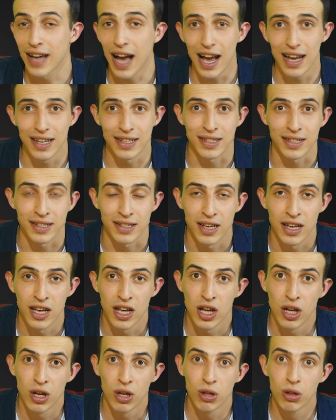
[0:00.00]
Guys,
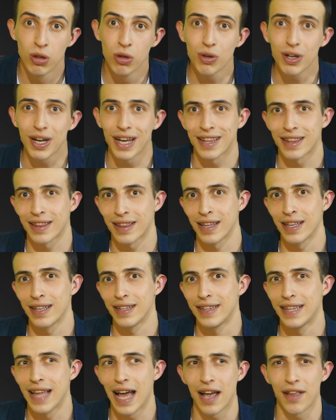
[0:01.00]
look at the
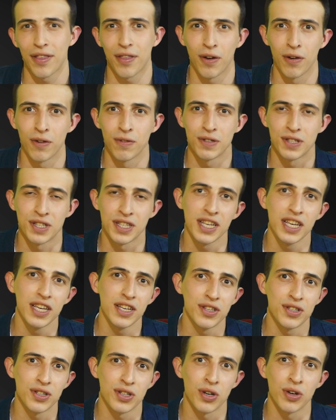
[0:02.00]
death of
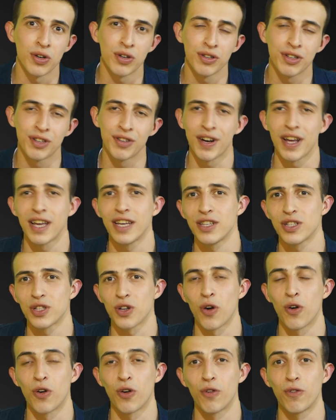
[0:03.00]
seeds or grains
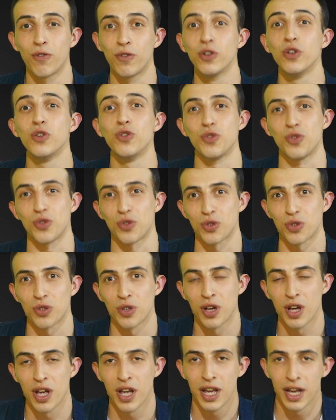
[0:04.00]
or fruits.
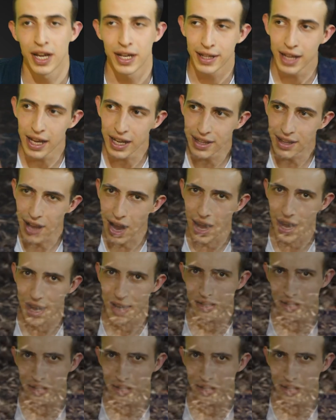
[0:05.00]
They die